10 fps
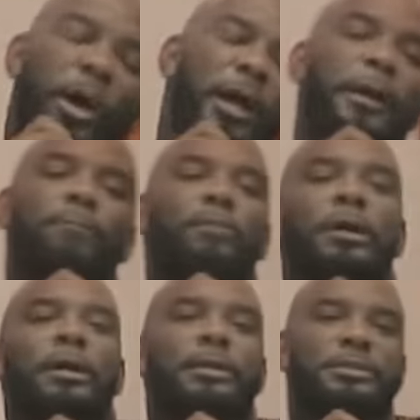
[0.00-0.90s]
we
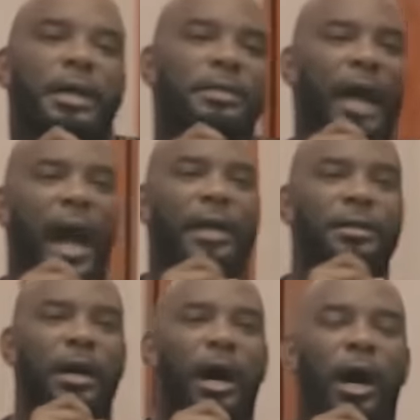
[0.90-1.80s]
tonight
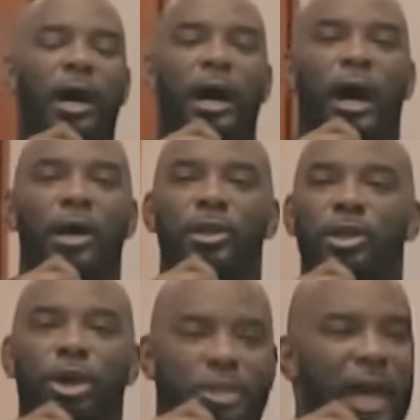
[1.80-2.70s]

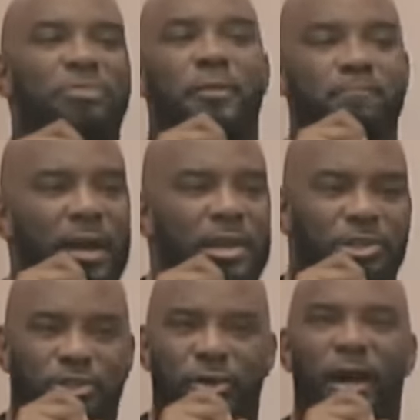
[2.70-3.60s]
look at the
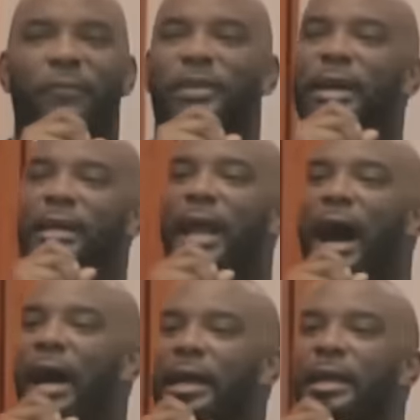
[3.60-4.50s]
ministry of
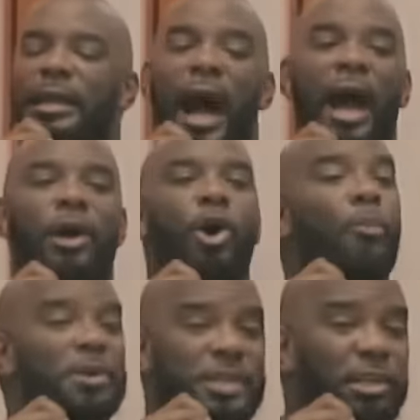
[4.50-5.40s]
Eli. Eli was